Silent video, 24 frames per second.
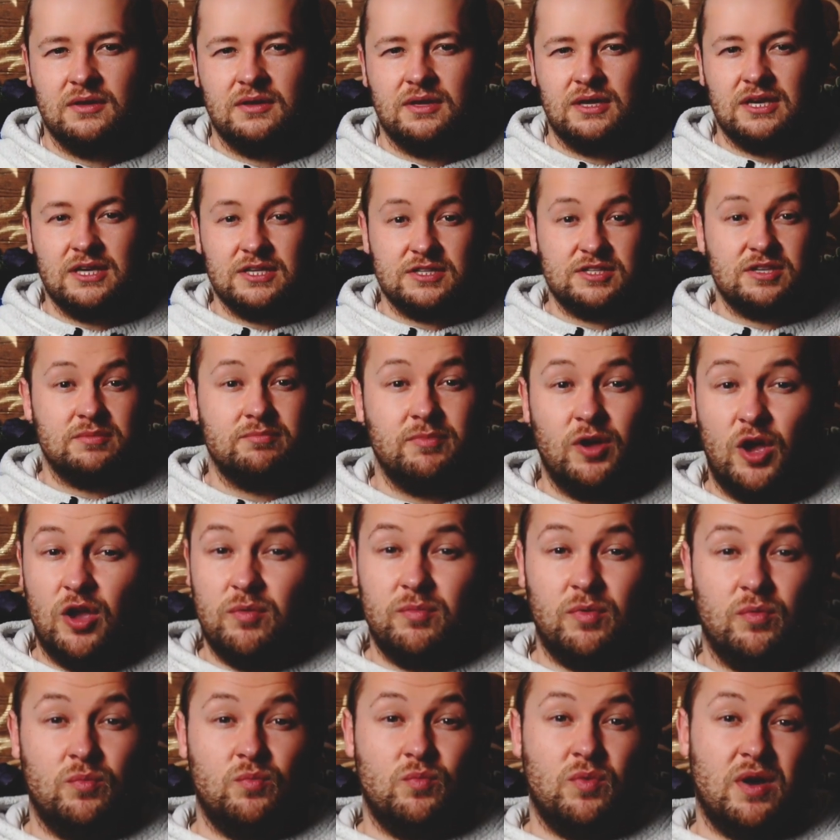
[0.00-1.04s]
It's a
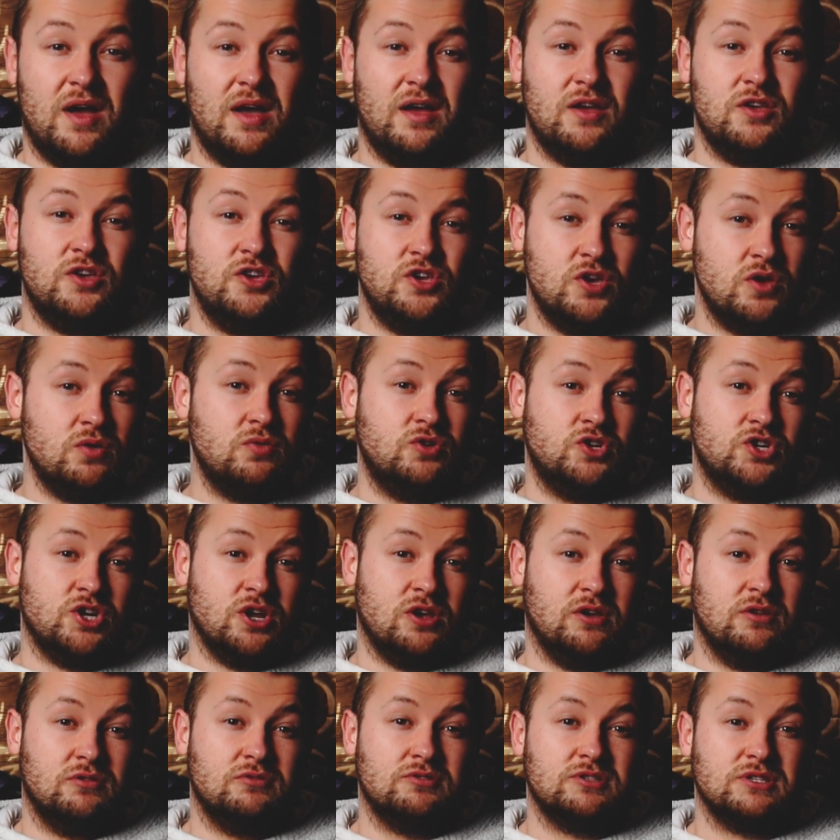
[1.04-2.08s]
moment where you
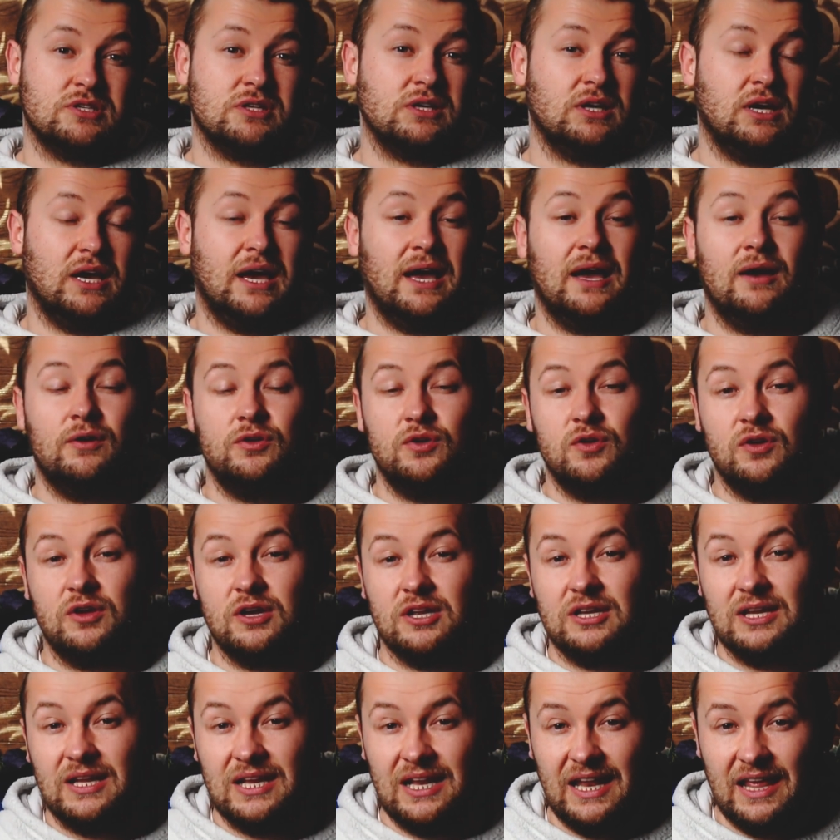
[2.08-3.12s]
choose how you're
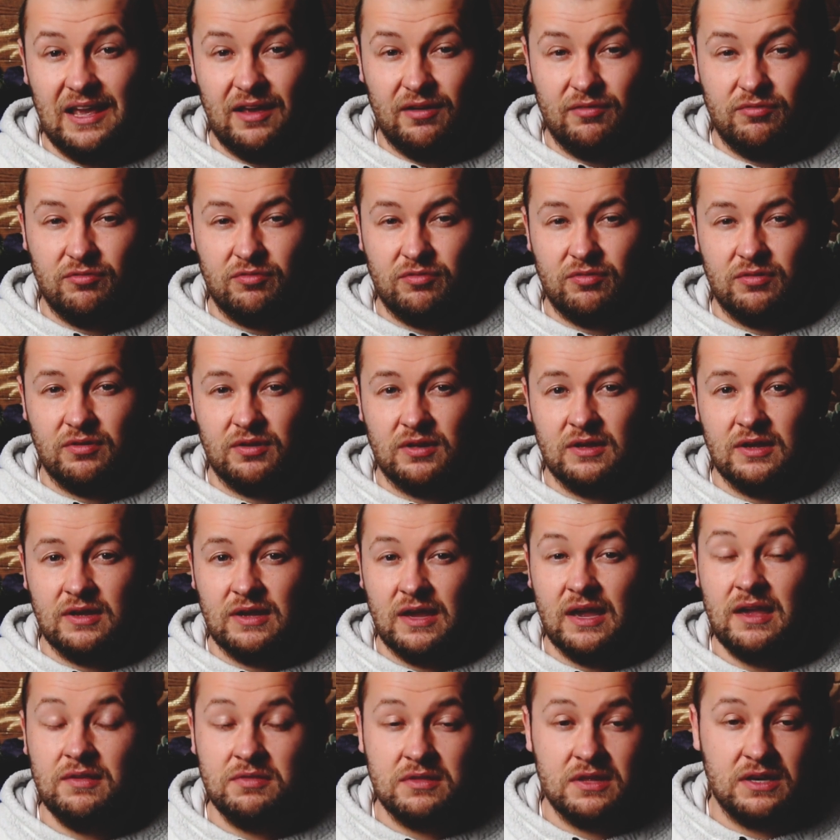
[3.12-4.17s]
going to live.
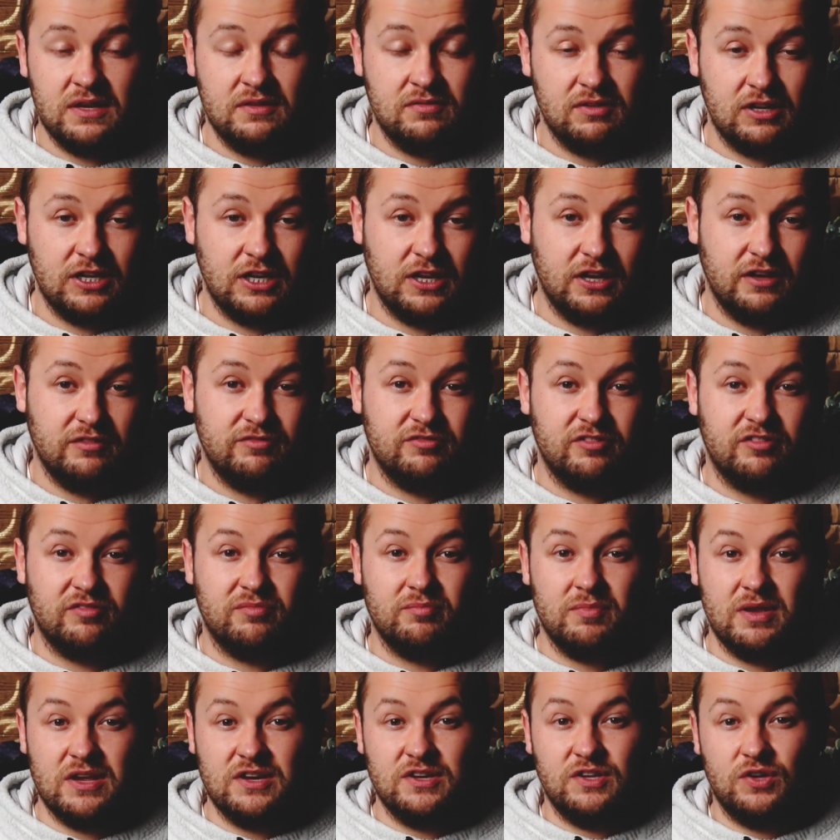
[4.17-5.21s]
Either live a life of
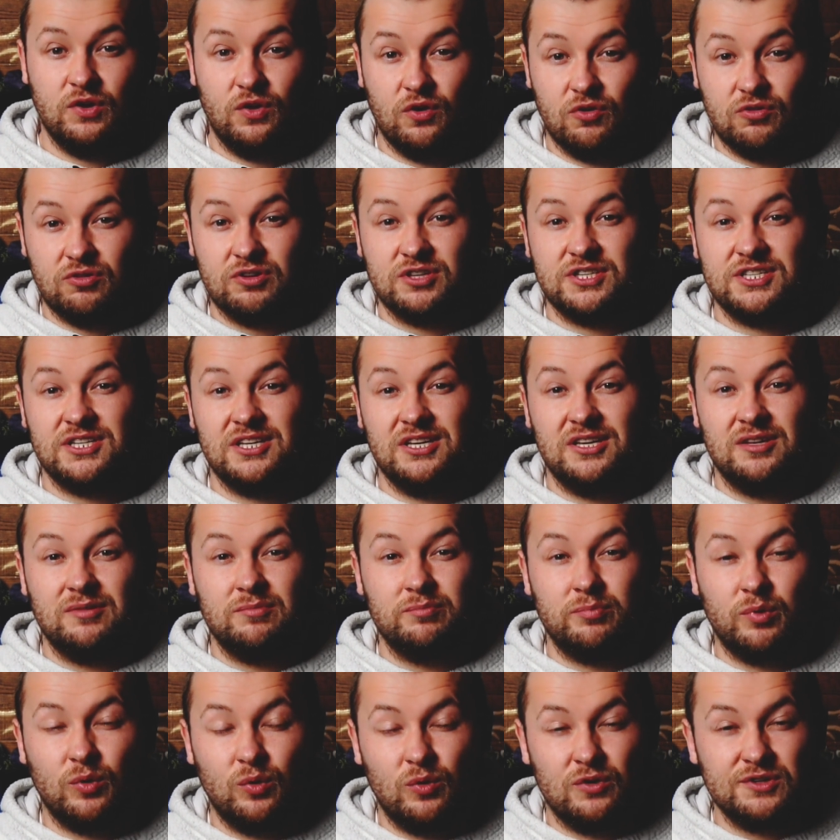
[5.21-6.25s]
mediocrity
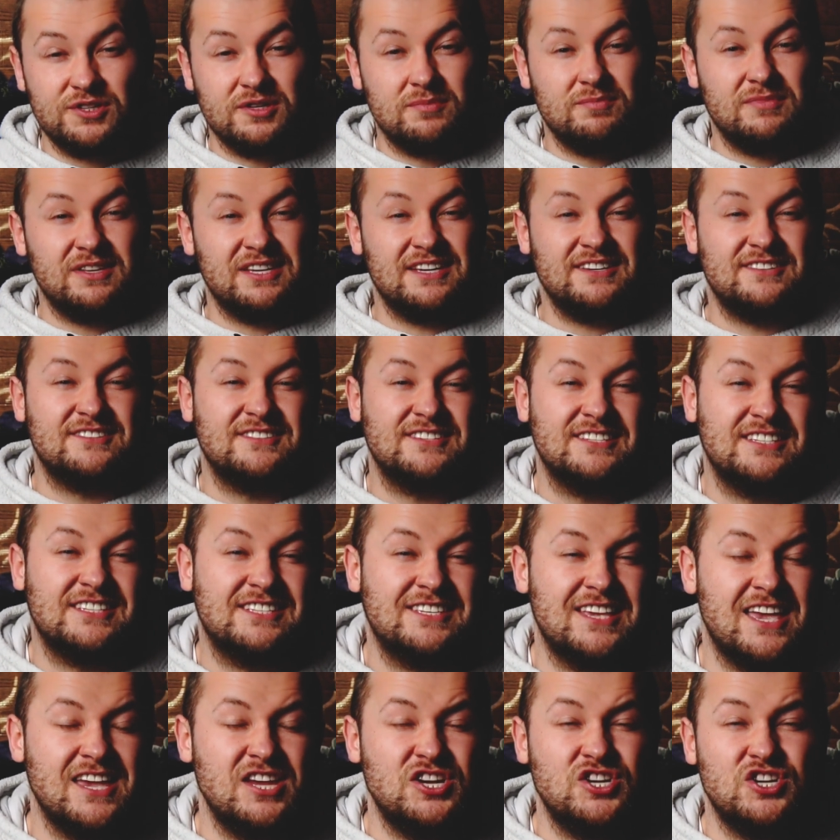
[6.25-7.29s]
and boredom that isn't
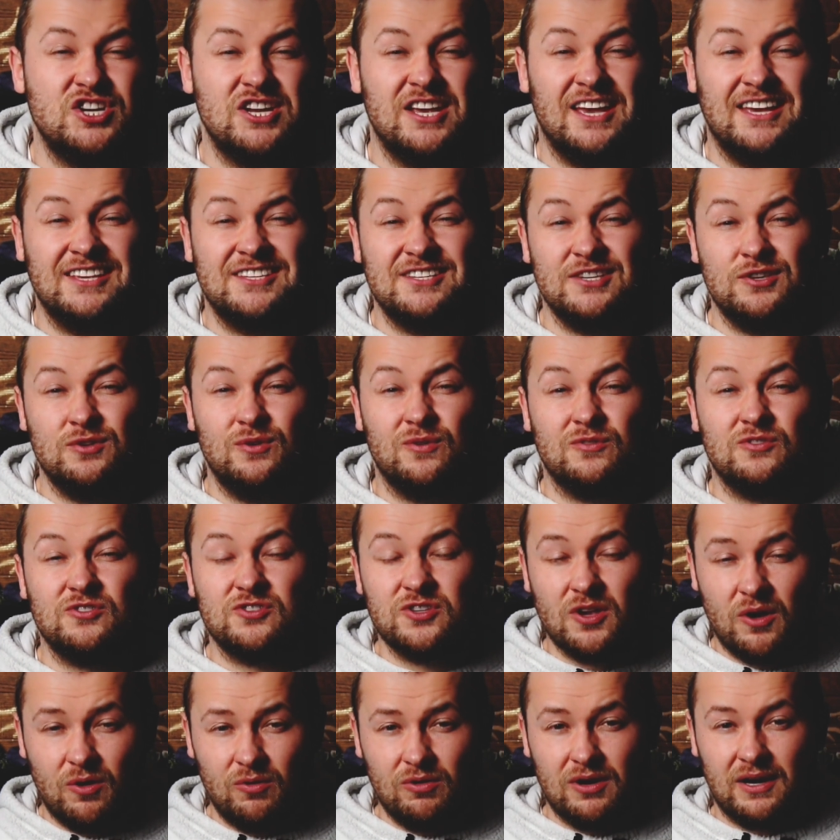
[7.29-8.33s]
satiating your
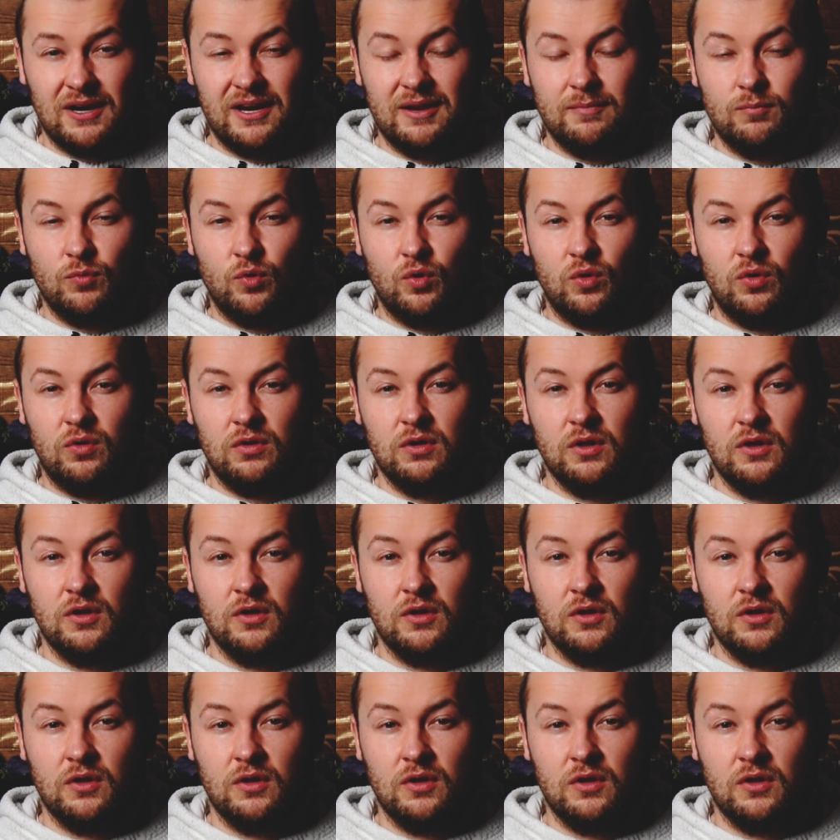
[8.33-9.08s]
soul anymore,